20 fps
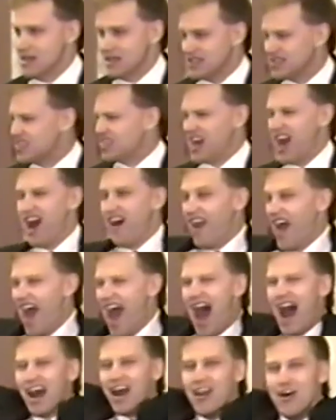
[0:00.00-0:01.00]
and shout,
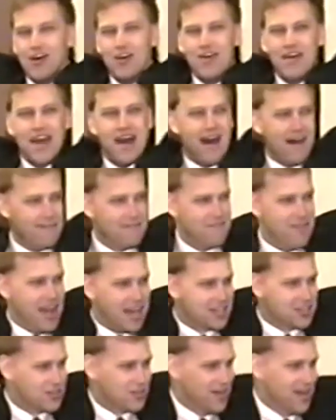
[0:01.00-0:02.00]
Hallelujah,
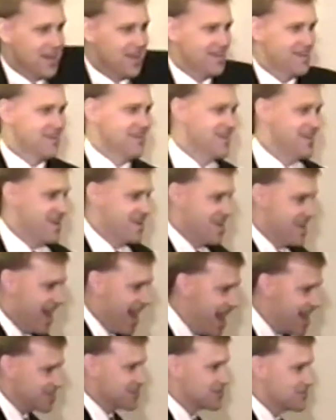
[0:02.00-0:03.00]
victory!
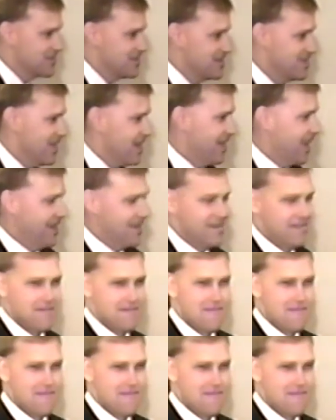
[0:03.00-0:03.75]
Yes, we did it.